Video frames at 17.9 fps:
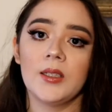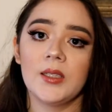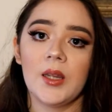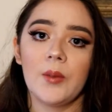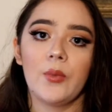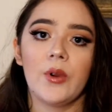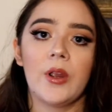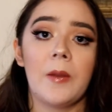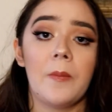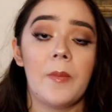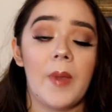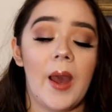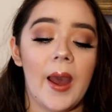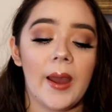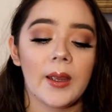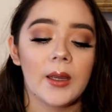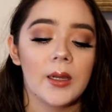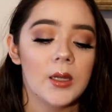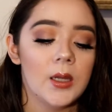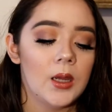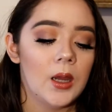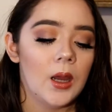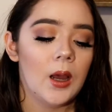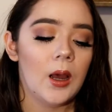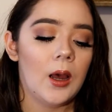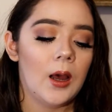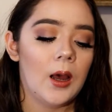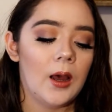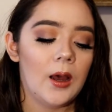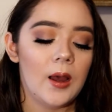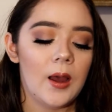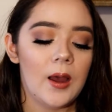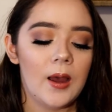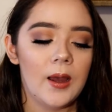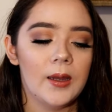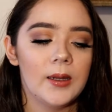they bring it back,
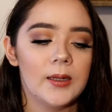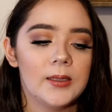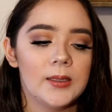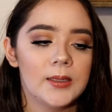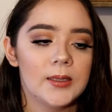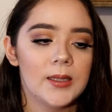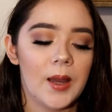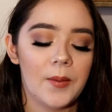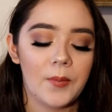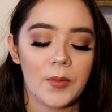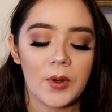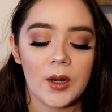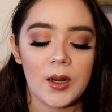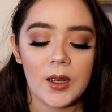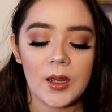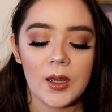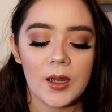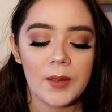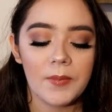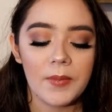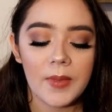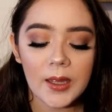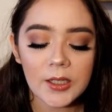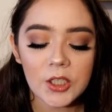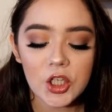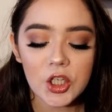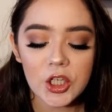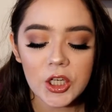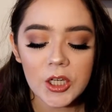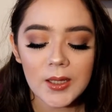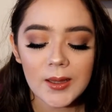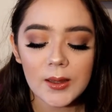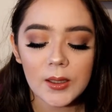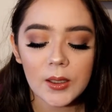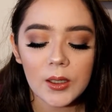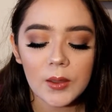I'm gonna
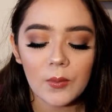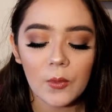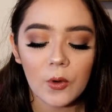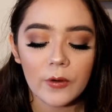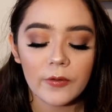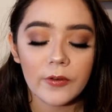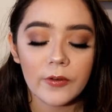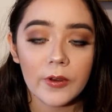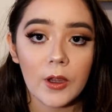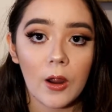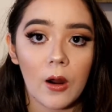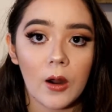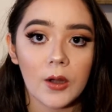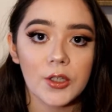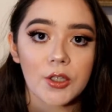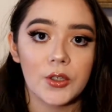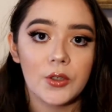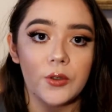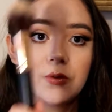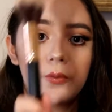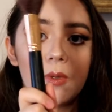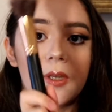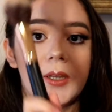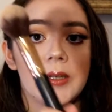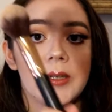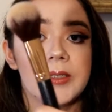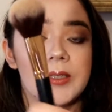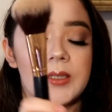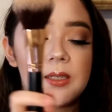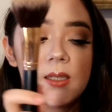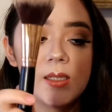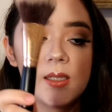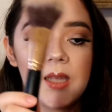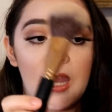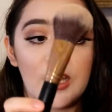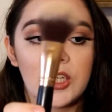mention the Morphe R2 because this
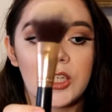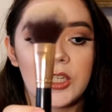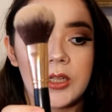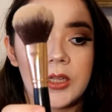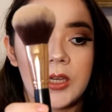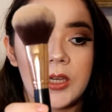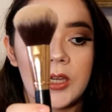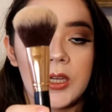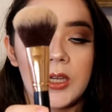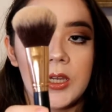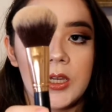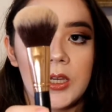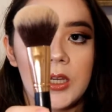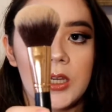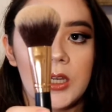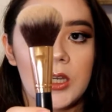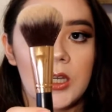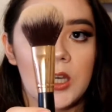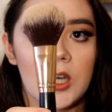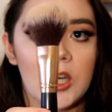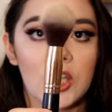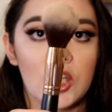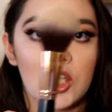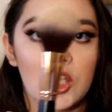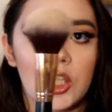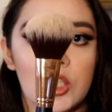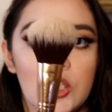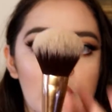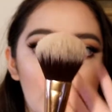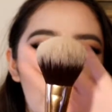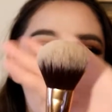is actually a good